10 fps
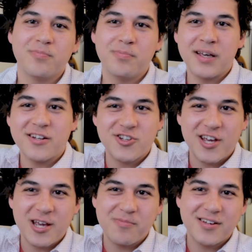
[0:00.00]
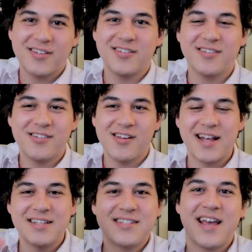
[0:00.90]
being ashamed
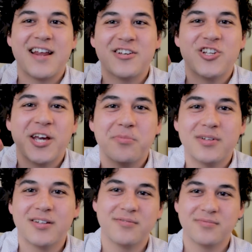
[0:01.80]
and staying ashamed.